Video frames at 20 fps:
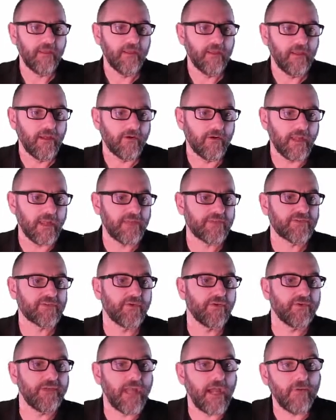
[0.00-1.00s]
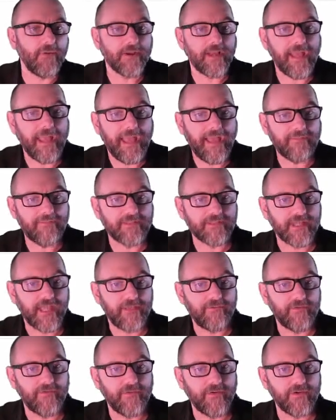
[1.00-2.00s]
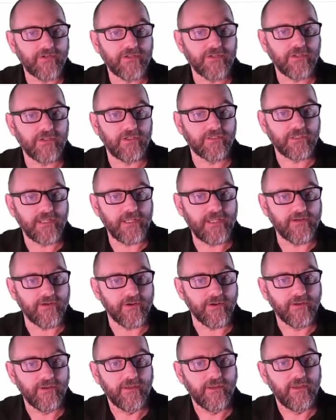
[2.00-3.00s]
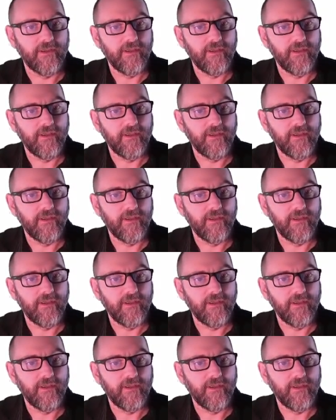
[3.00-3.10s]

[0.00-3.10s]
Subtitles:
Okay, so now what I have is I have a function called inner,